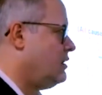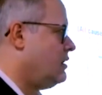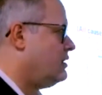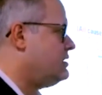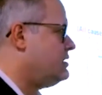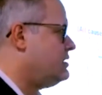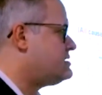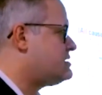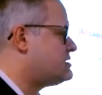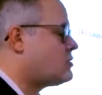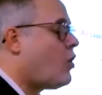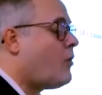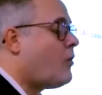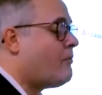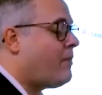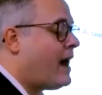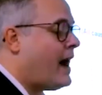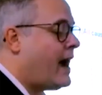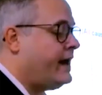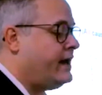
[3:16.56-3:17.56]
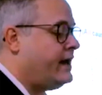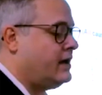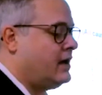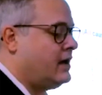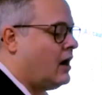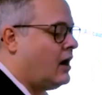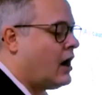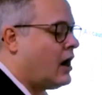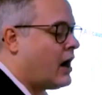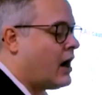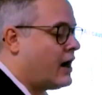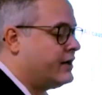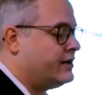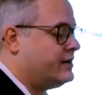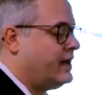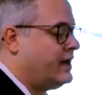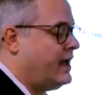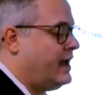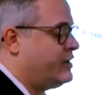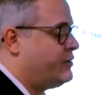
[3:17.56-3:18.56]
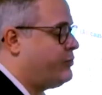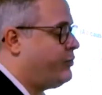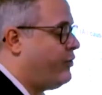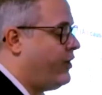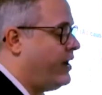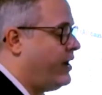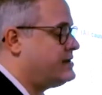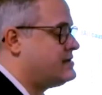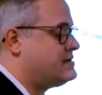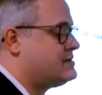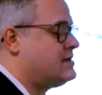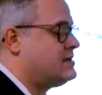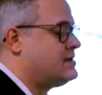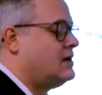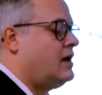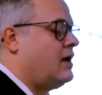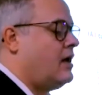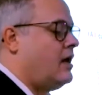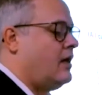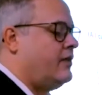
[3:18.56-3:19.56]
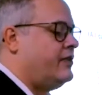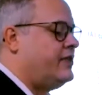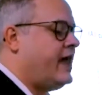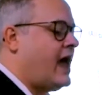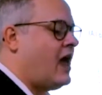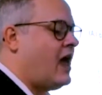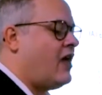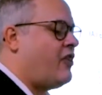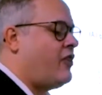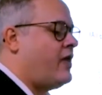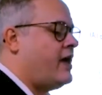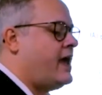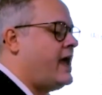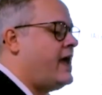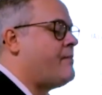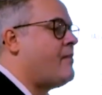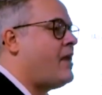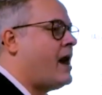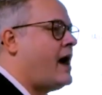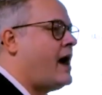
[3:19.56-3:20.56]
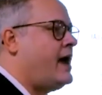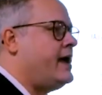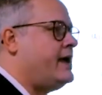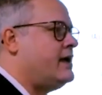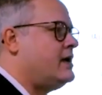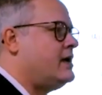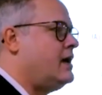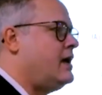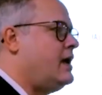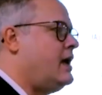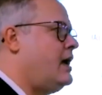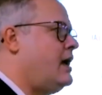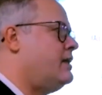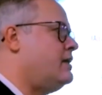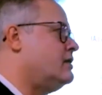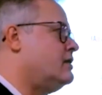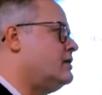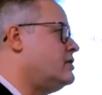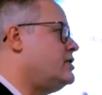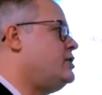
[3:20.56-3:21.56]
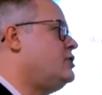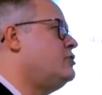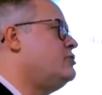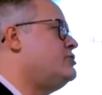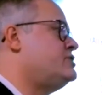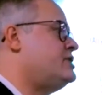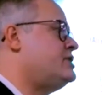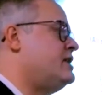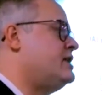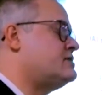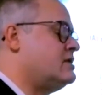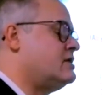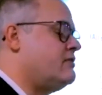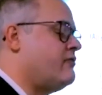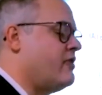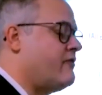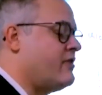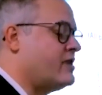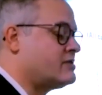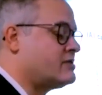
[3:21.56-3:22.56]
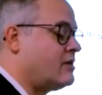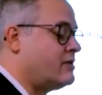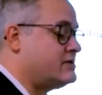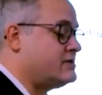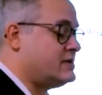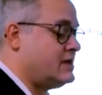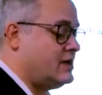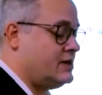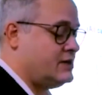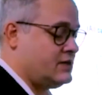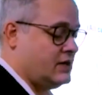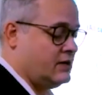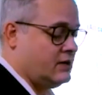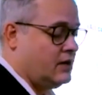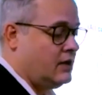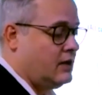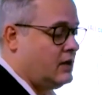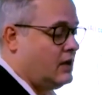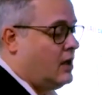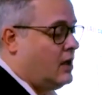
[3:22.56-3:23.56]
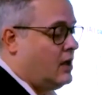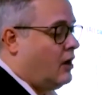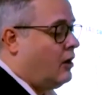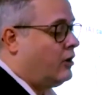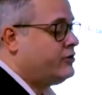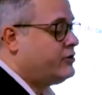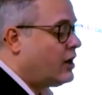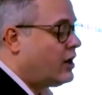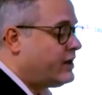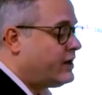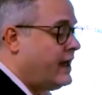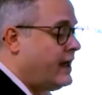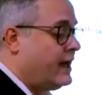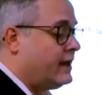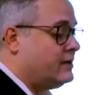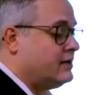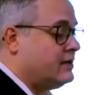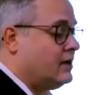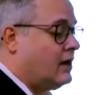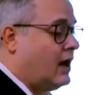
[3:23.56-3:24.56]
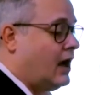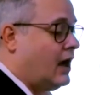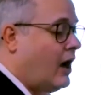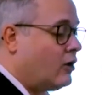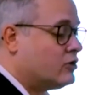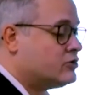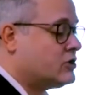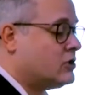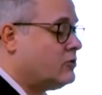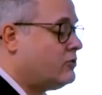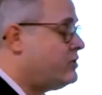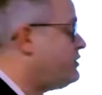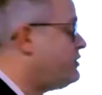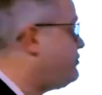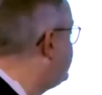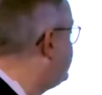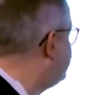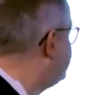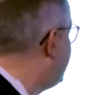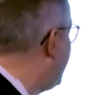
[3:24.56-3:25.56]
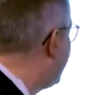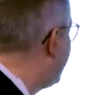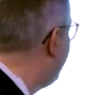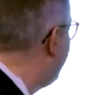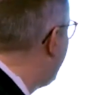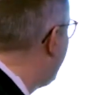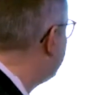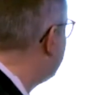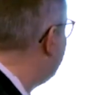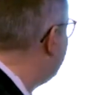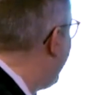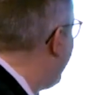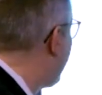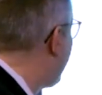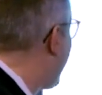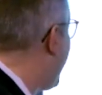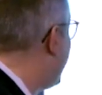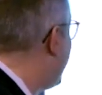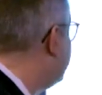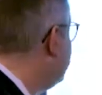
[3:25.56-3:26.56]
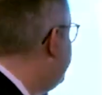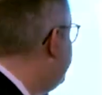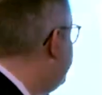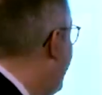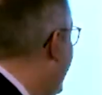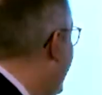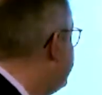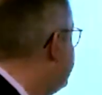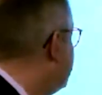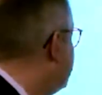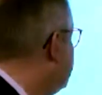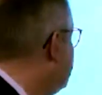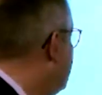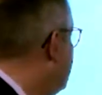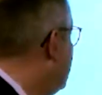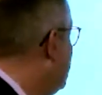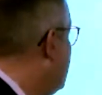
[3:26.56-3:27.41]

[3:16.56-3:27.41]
This is combined hard endpoints, death, MI, and urgent revascularization. On the other hand, also, if we check about myocardial infarction,